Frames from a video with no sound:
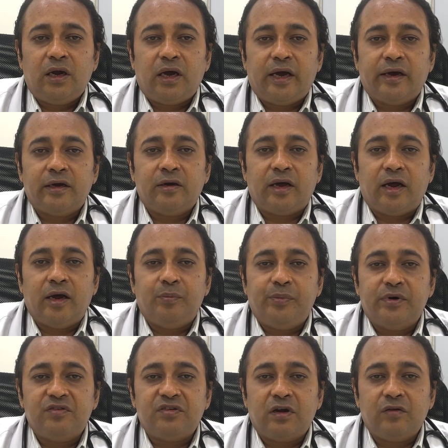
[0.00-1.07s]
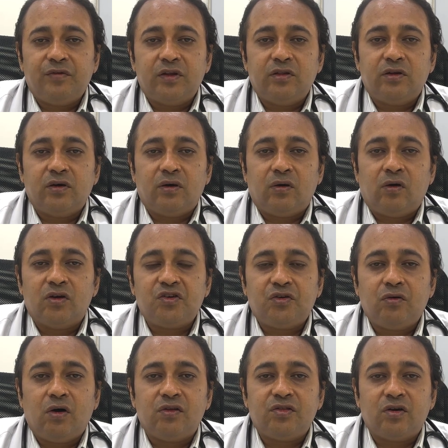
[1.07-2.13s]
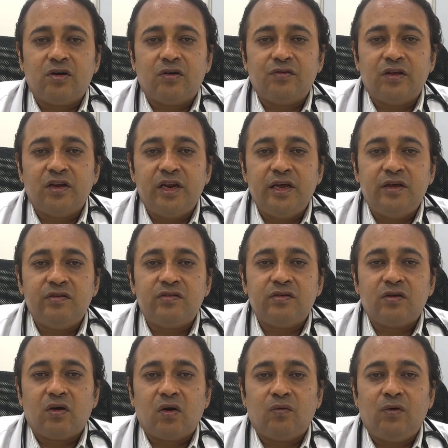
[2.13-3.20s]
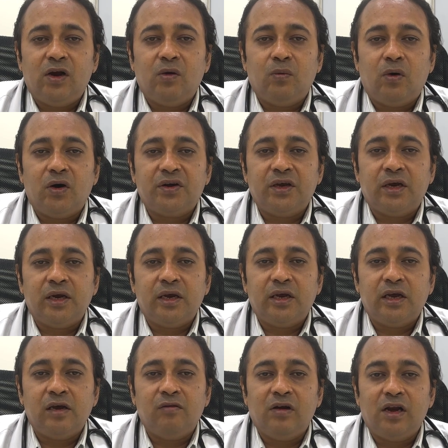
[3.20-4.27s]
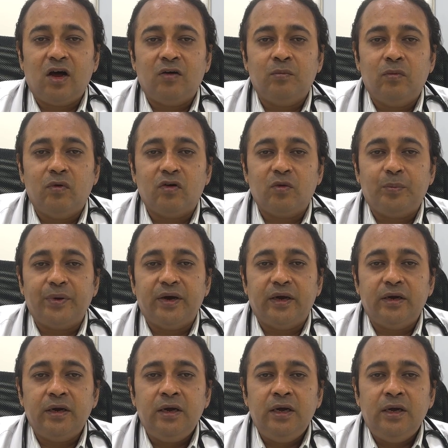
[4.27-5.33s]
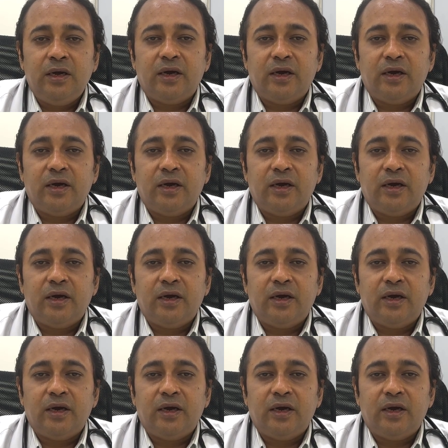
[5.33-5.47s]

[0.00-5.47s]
And a person with osteoarthritis of the knees, while walking, he will have more pain,